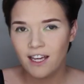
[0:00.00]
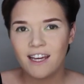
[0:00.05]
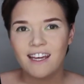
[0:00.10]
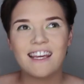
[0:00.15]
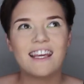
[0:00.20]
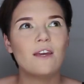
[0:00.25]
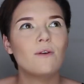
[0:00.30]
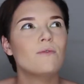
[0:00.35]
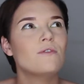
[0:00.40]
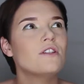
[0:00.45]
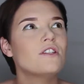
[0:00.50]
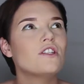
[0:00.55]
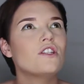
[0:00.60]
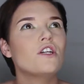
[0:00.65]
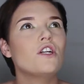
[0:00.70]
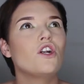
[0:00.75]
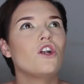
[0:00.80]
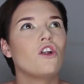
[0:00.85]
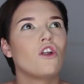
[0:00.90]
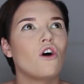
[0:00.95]
He was
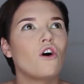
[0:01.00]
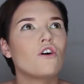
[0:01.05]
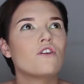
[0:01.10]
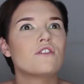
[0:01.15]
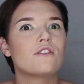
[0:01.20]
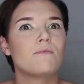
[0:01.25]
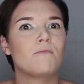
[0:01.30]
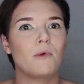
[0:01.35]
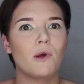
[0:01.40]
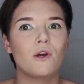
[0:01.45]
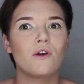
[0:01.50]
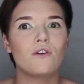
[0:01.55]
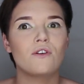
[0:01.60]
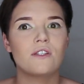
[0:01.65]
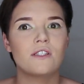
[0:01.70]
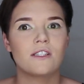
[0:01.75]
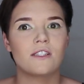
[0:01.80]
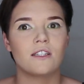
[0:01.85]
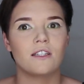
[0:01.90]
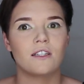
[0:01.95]
the last
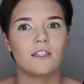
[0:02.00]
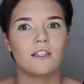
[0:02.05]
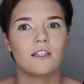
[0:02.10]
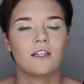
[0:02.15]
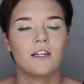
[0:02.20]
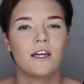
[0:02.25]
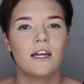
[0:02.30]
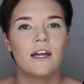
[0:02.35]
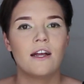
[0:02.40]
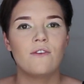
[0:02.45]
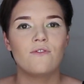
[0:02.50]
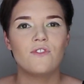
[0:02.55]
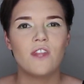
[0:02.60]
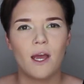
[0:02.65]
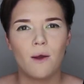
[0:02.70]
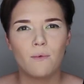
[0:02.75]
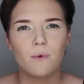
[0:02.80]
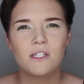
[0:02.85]
person that